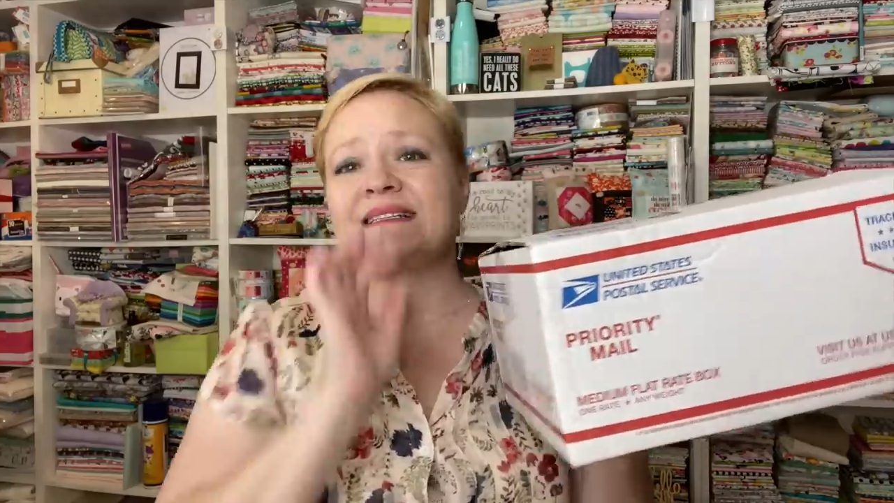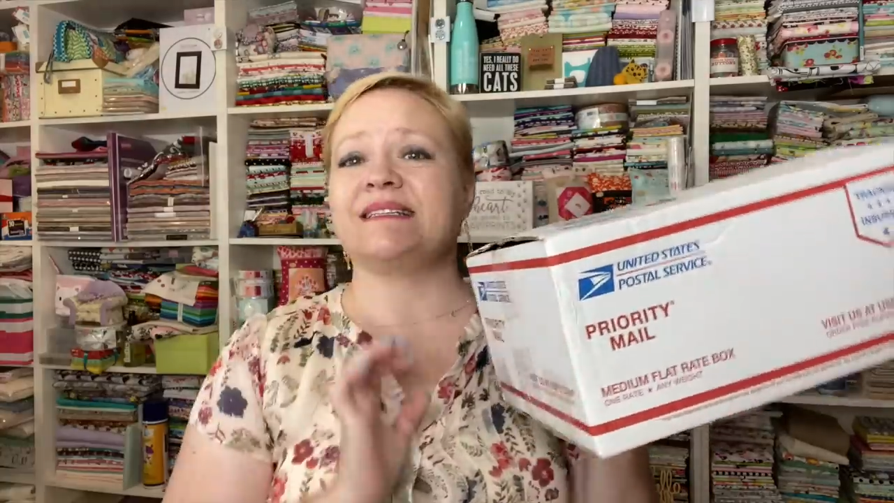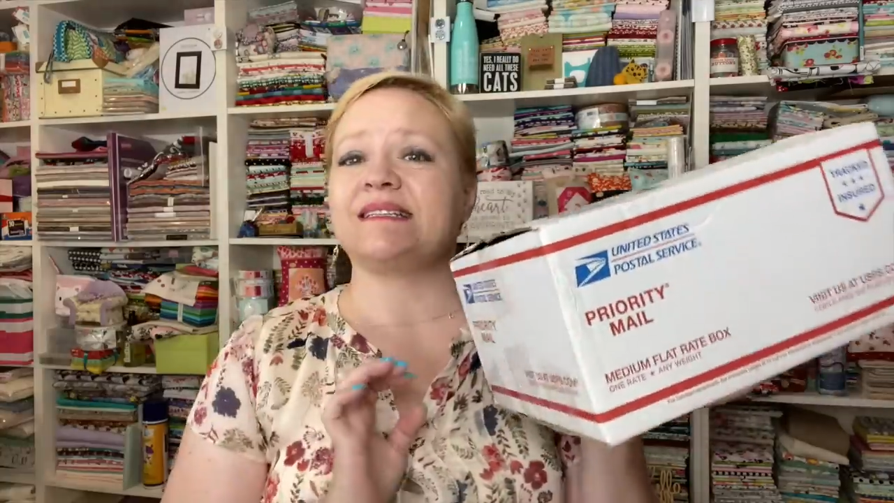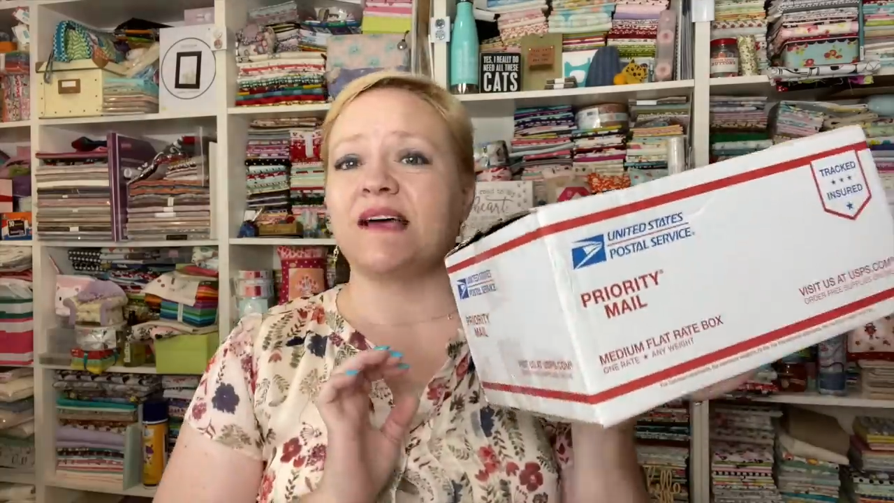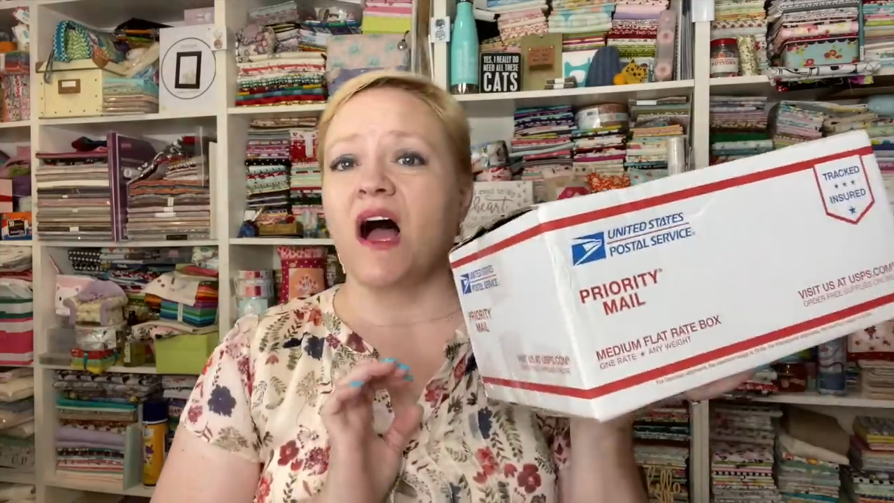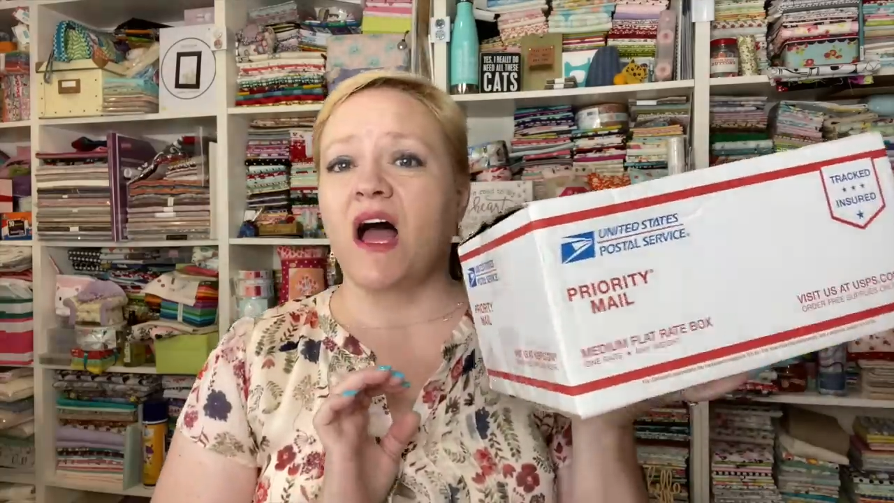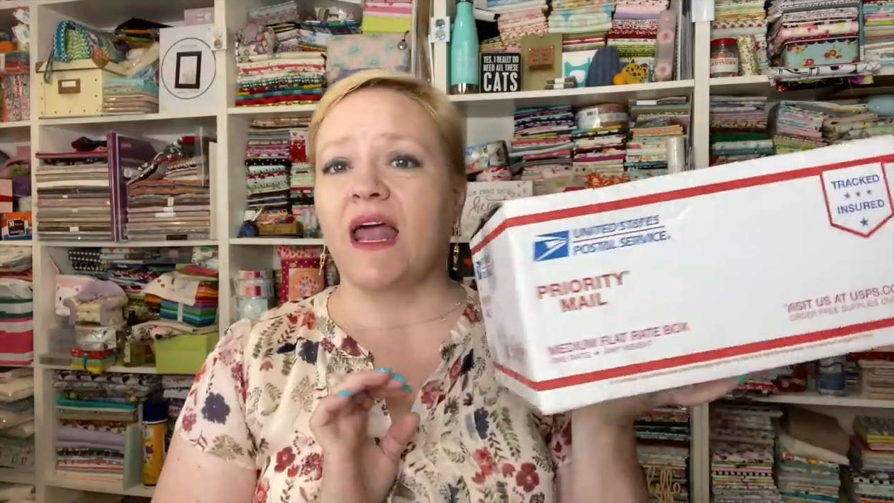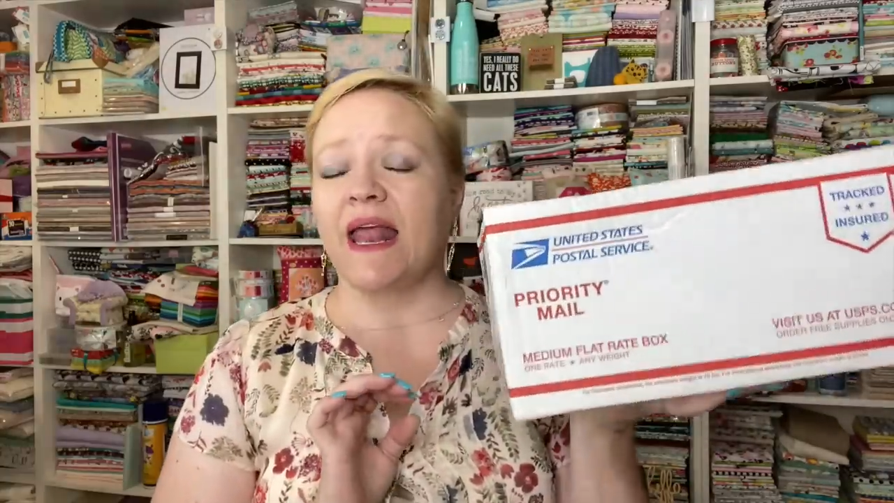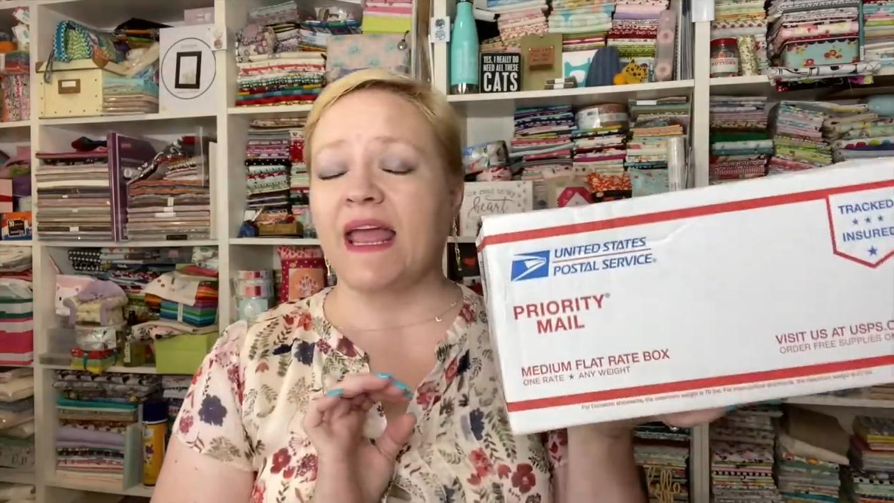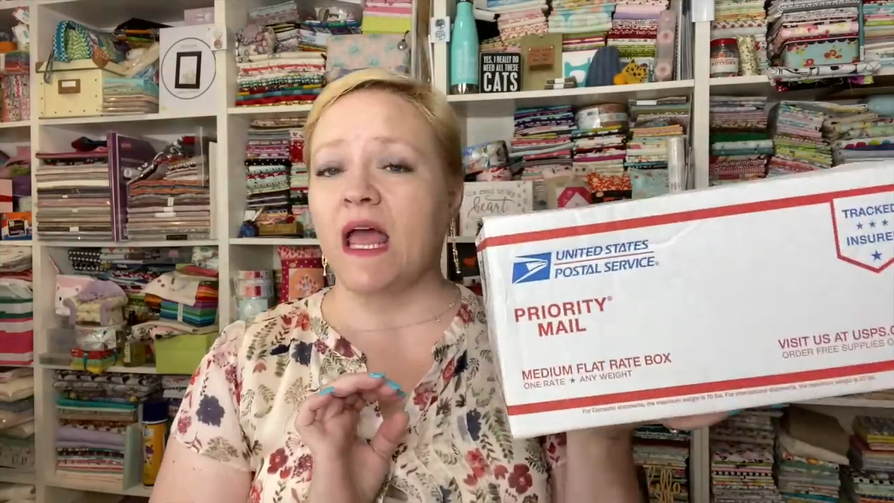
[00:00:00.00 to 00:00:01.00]

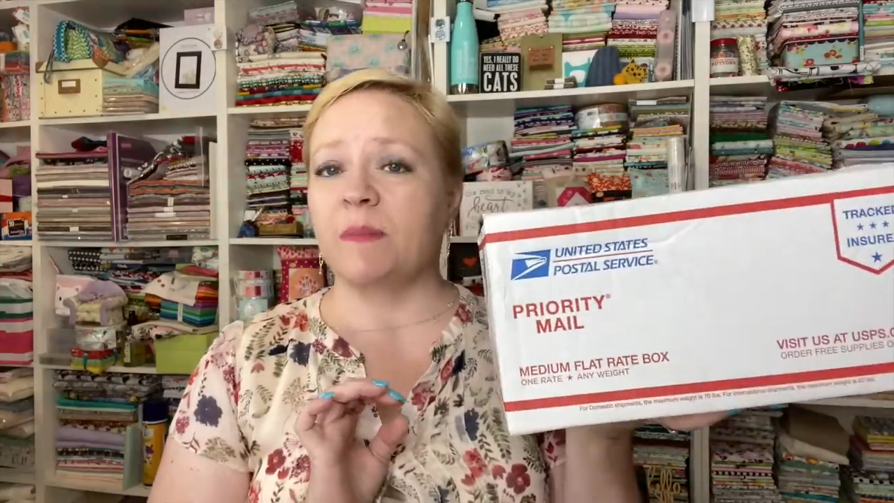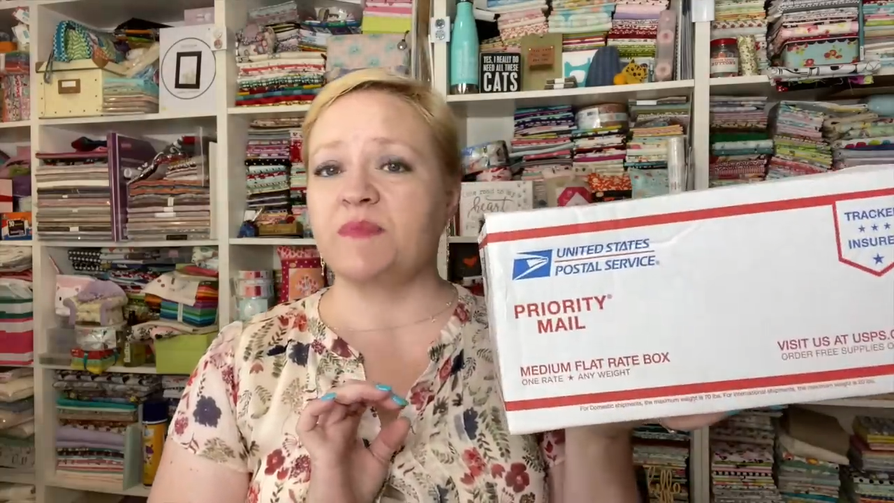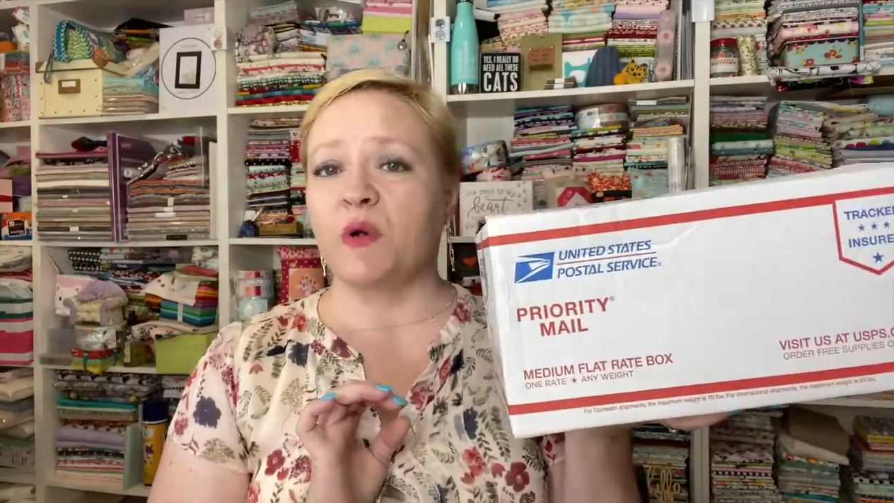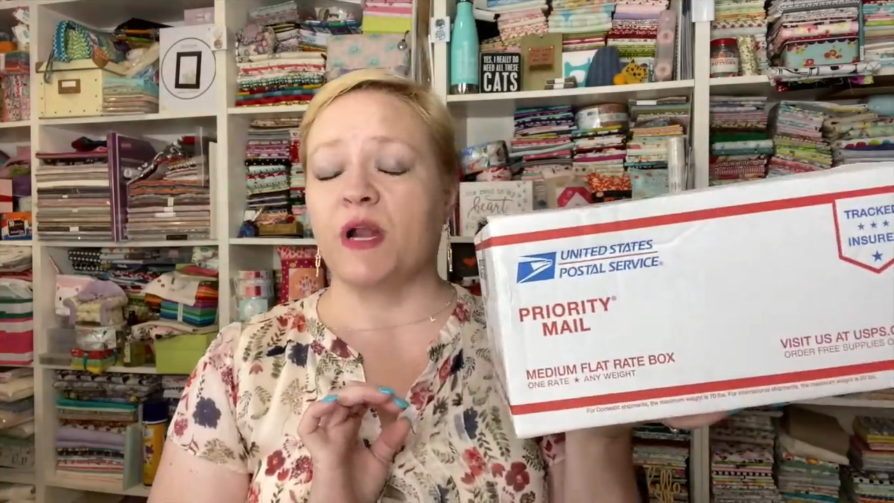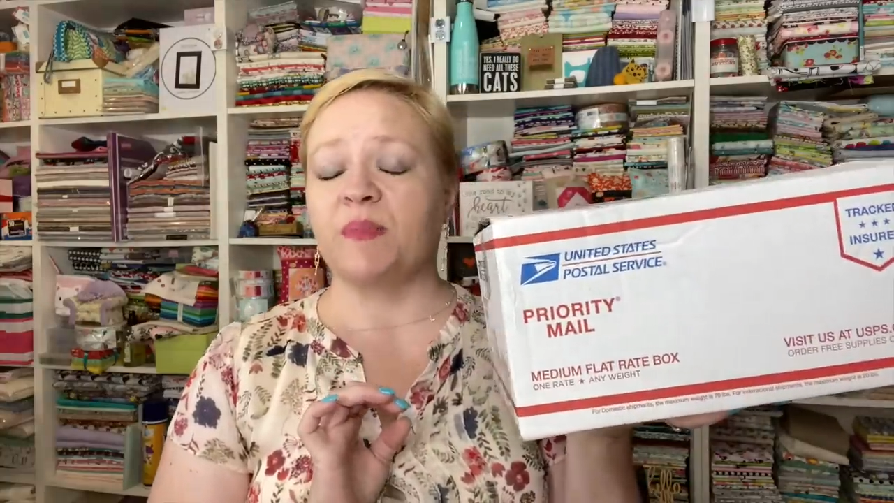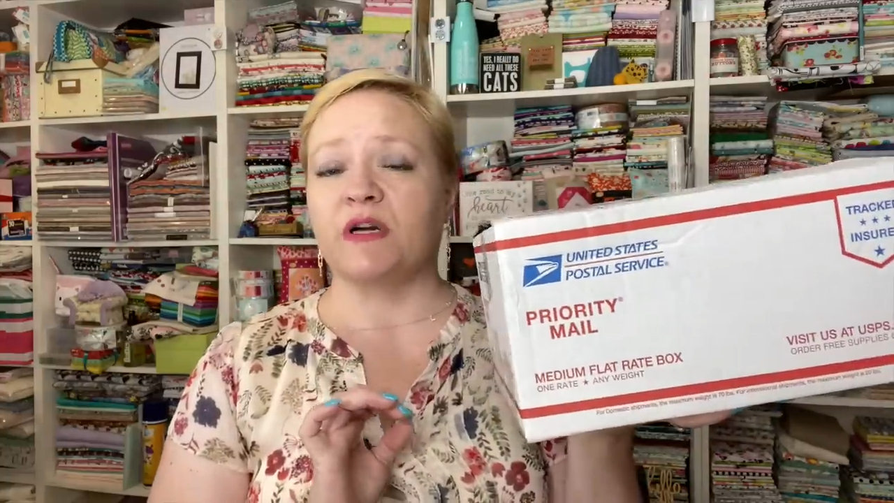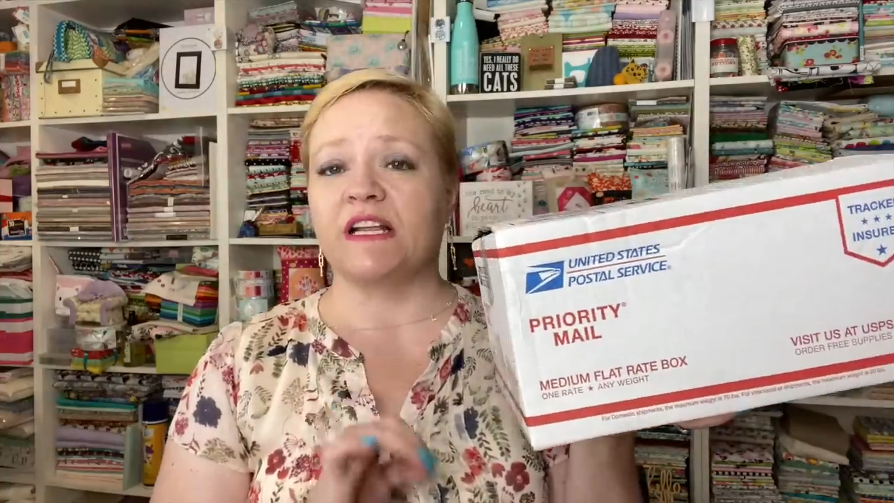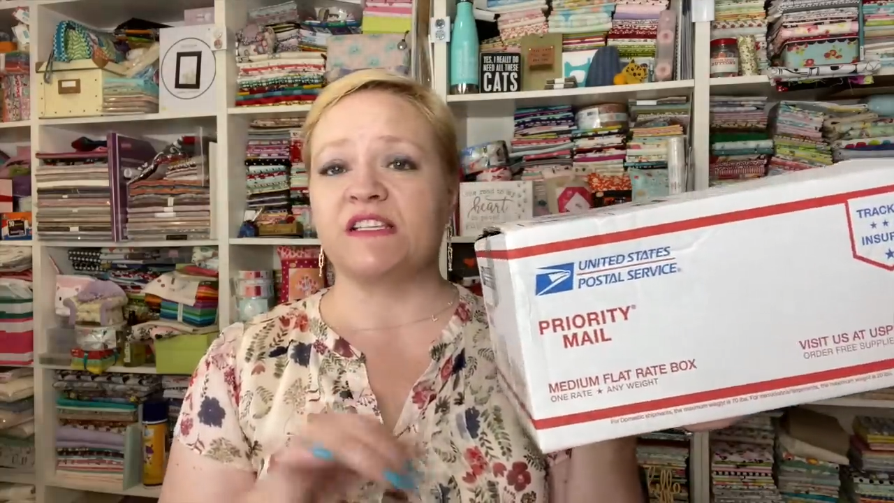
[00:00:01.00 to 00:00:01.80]
inside and kept pretty pretty,